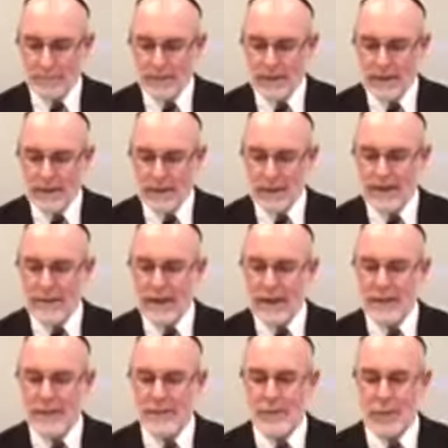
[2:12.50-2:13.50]
he lived
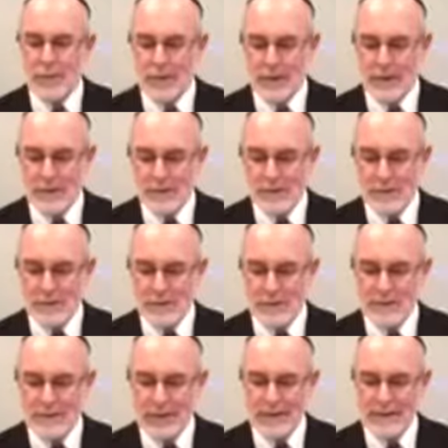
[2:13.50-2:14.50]
84 years
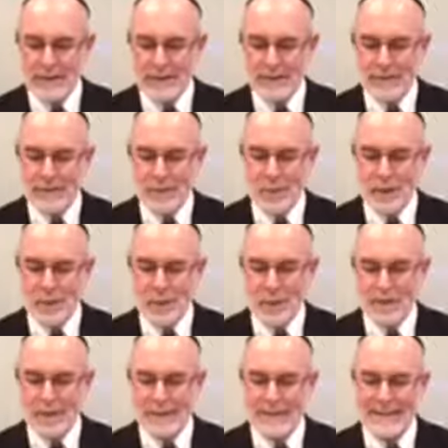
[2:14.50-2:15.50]
from 1941 to
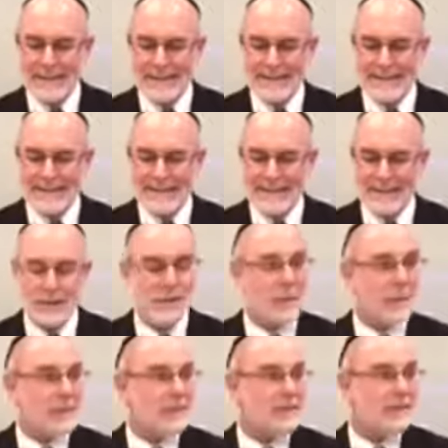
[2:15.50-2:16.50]

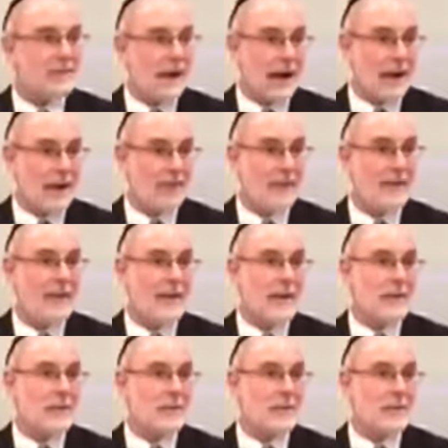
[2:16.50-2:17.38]
1925.